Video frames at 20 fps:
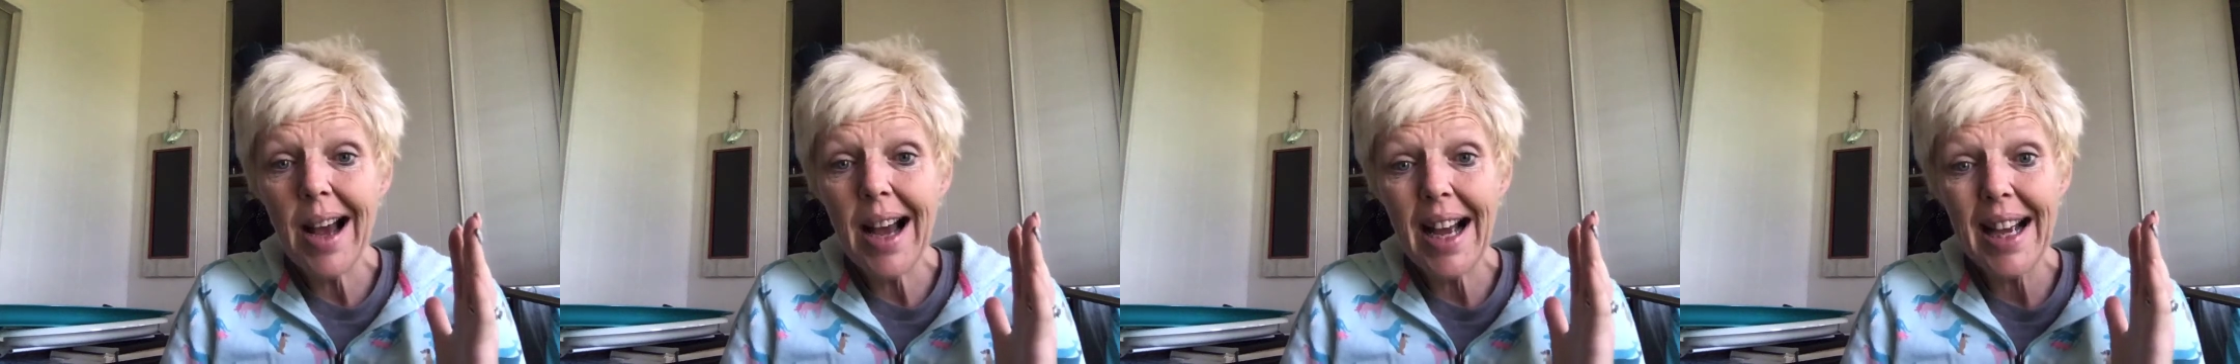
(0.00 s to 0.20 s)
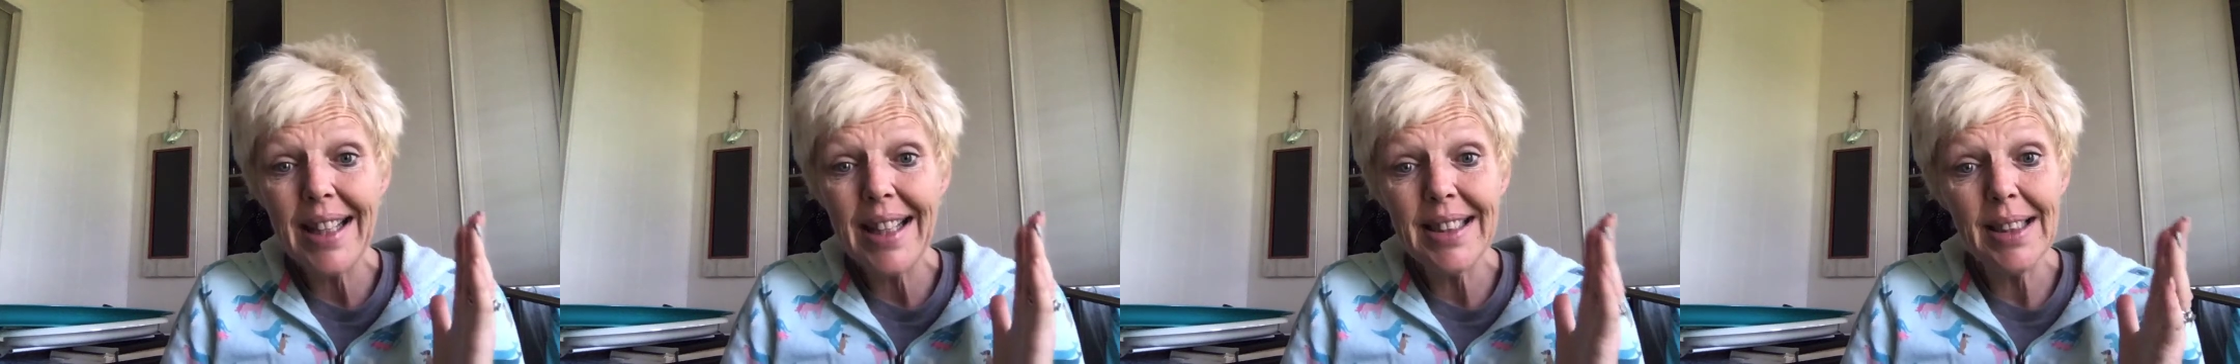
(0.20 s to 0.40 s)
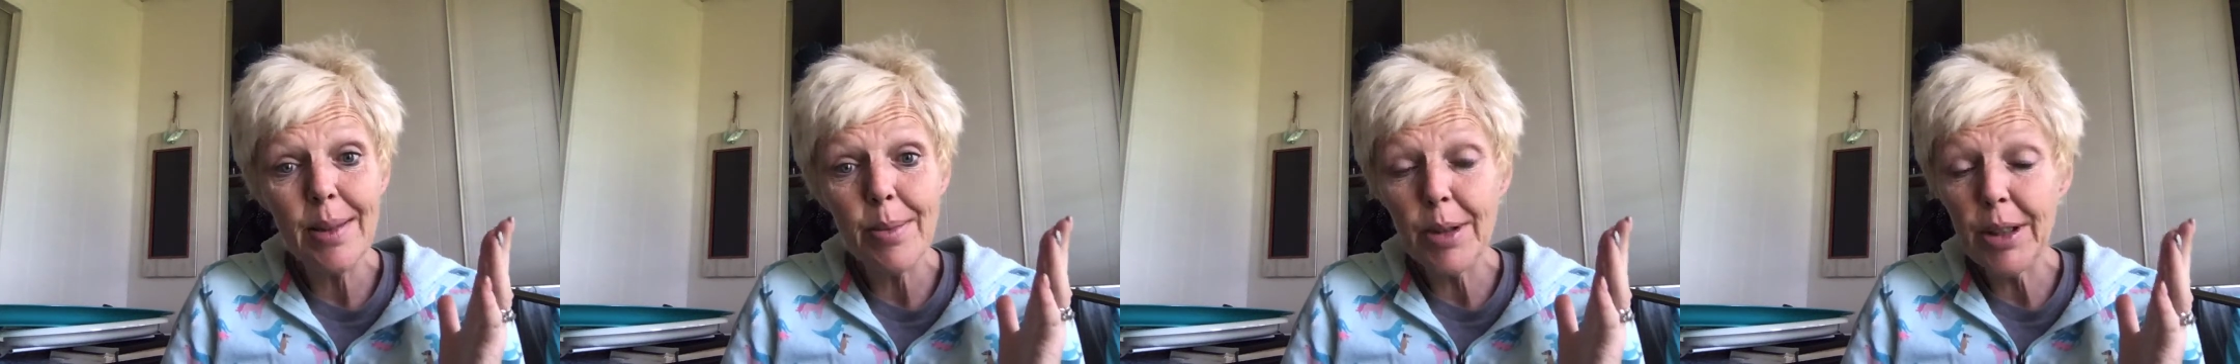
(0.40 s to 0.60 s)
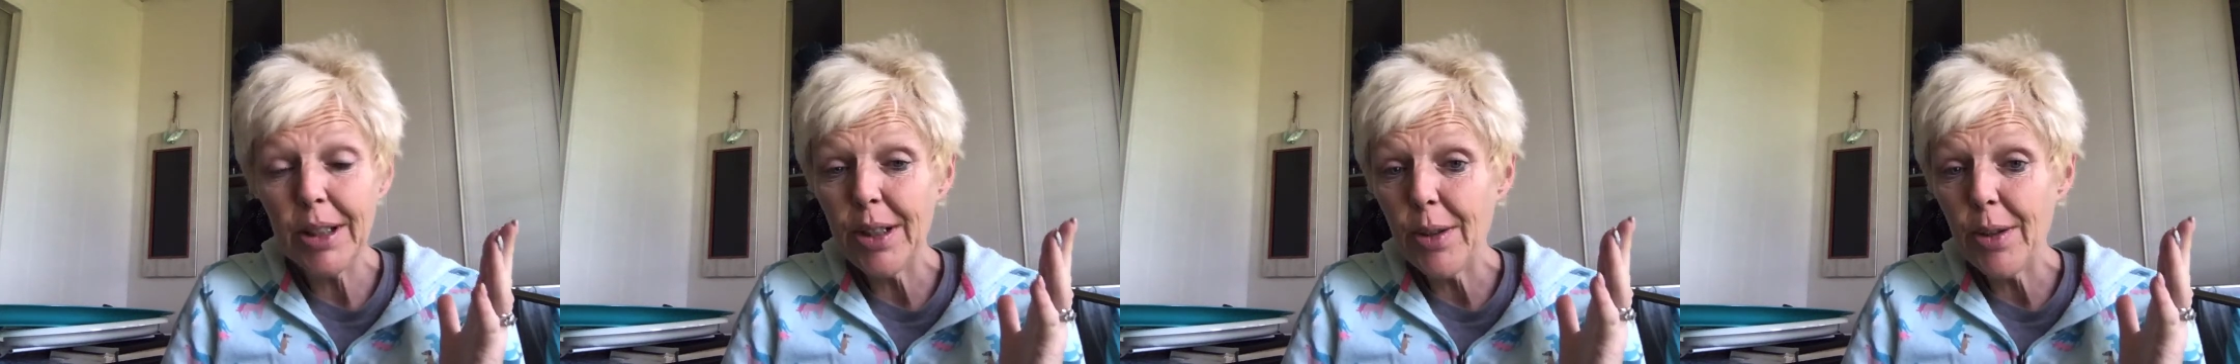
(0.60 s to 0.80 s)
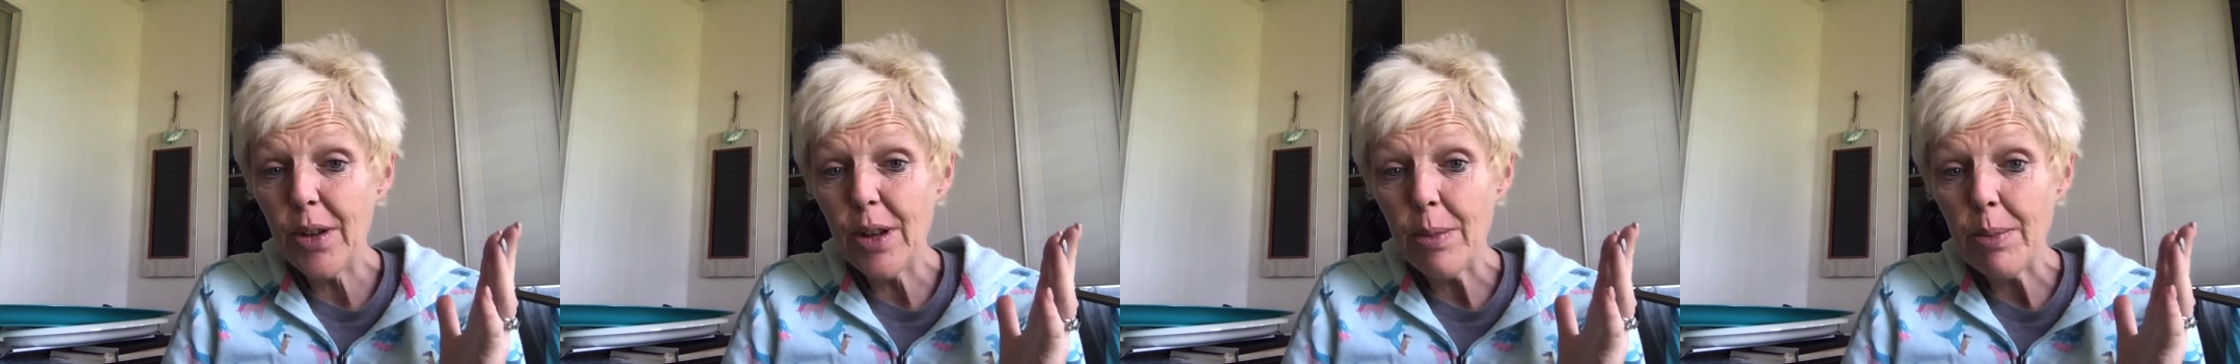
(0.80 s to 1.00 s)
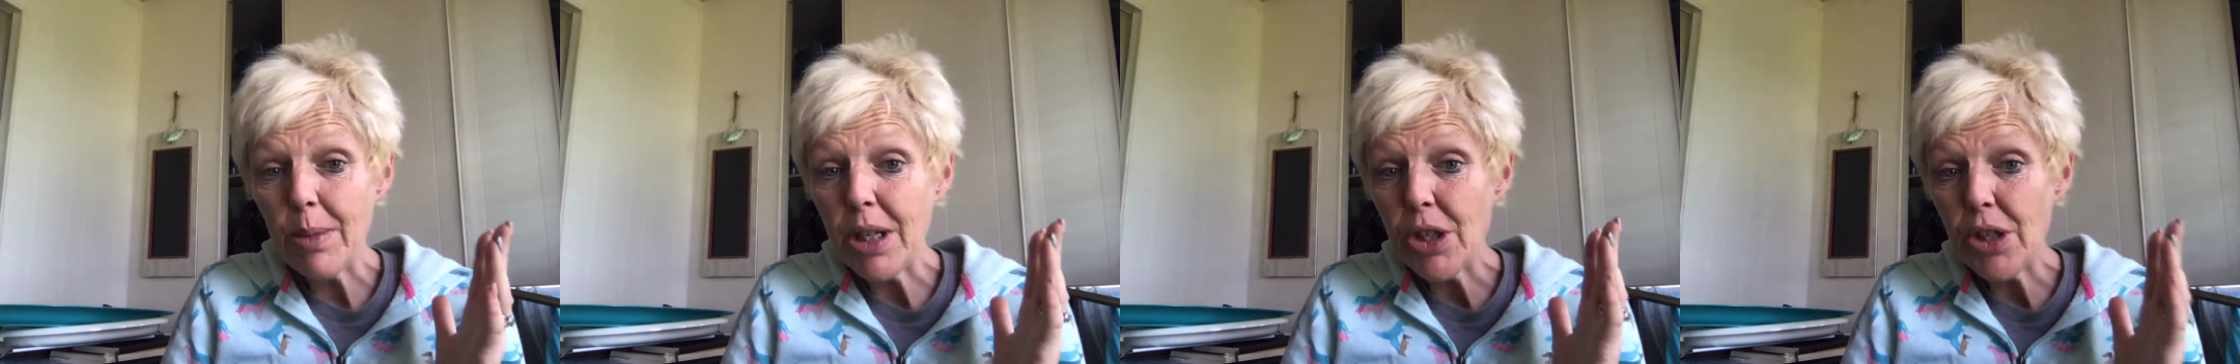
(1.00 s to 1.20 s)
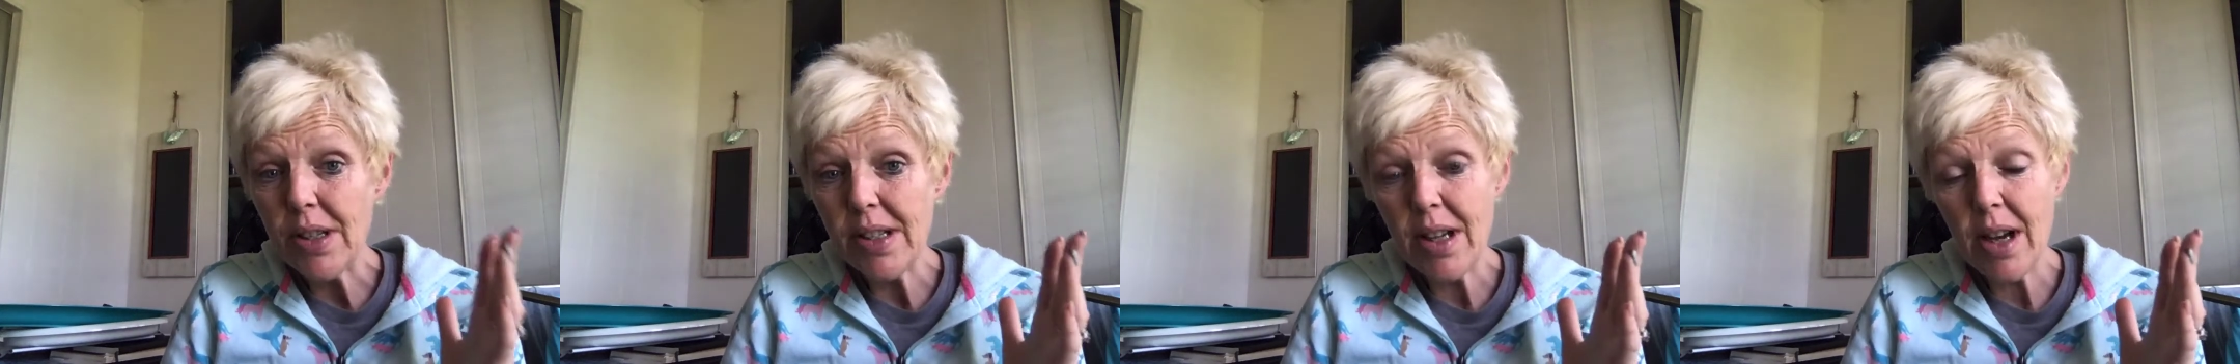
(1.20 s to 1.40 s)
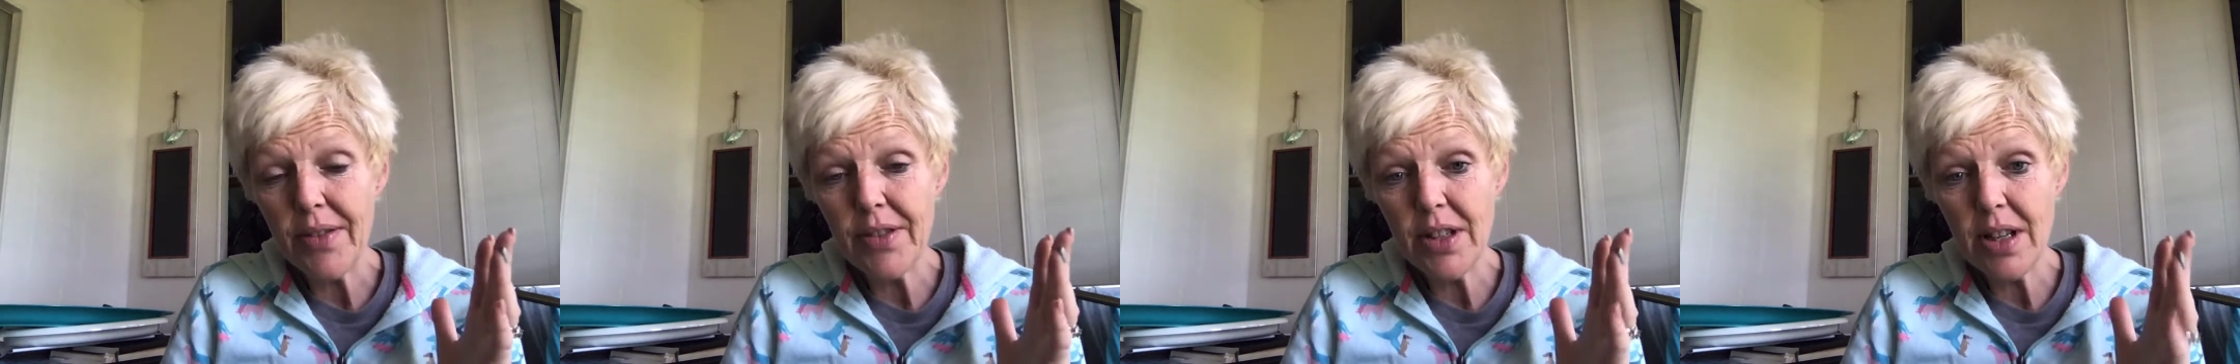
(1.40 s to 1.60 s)
I deliberately go to the beach as
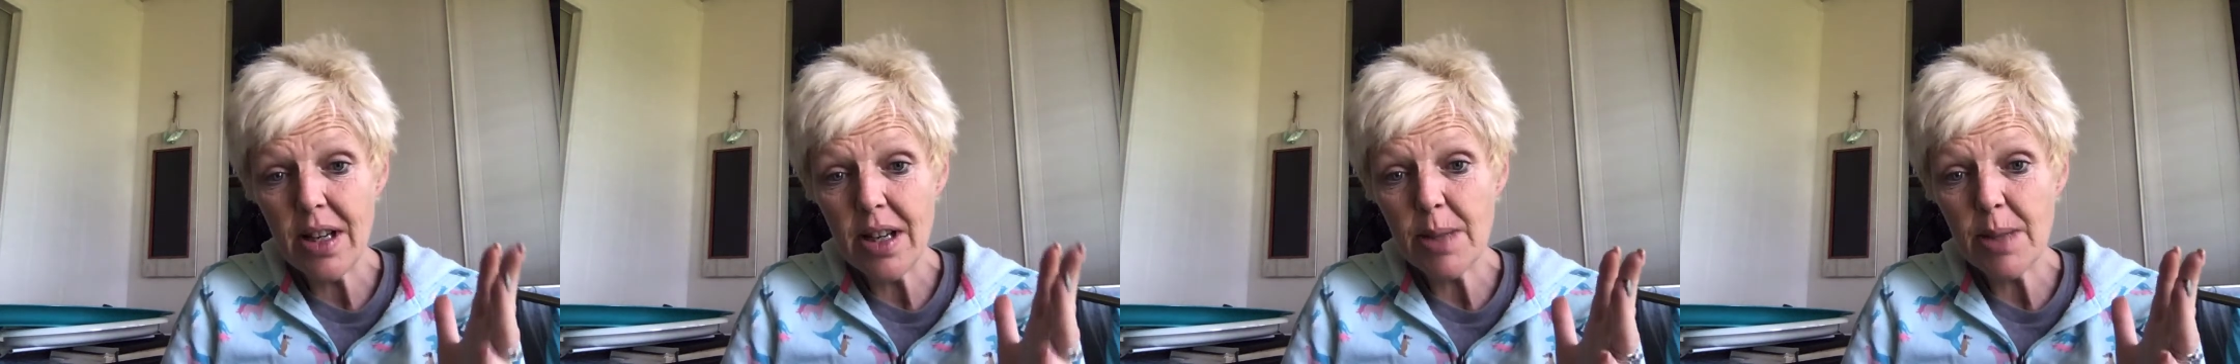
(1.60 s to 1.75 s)
often